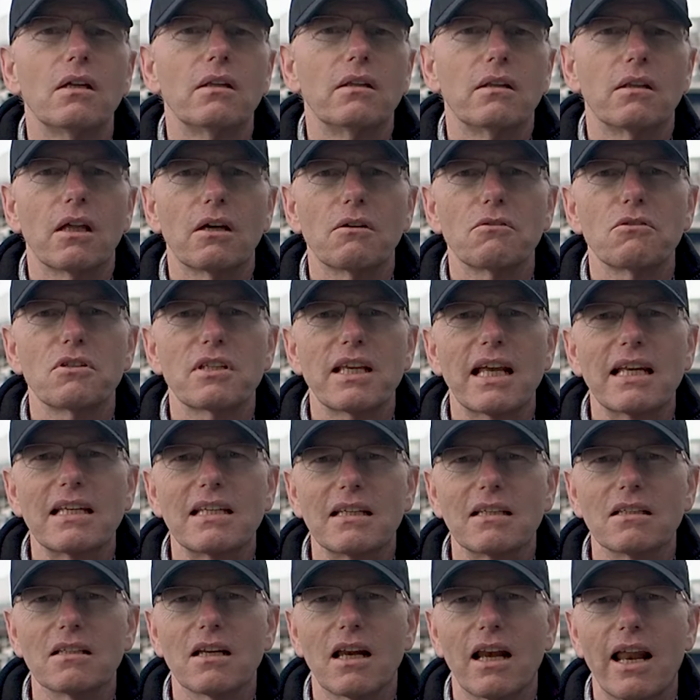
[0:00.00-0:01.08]
that those
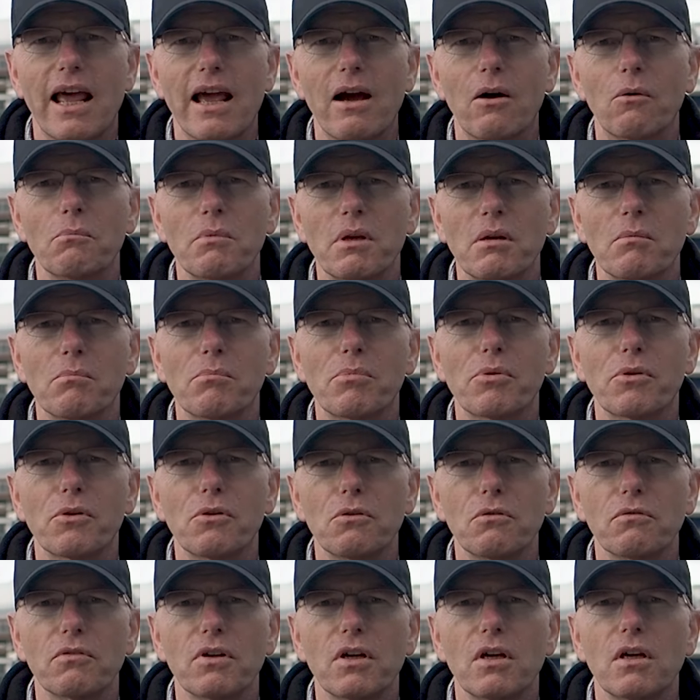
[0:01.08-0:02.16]
settings will help me
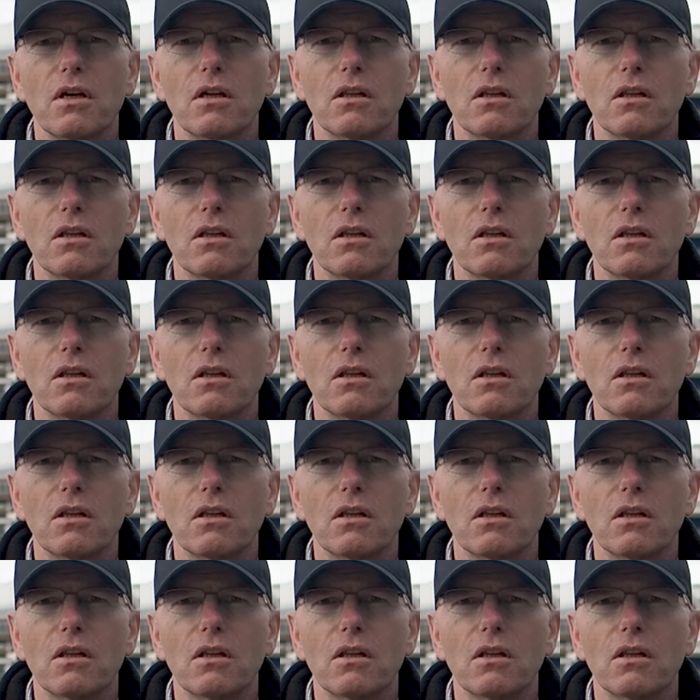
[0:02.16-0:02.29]
improve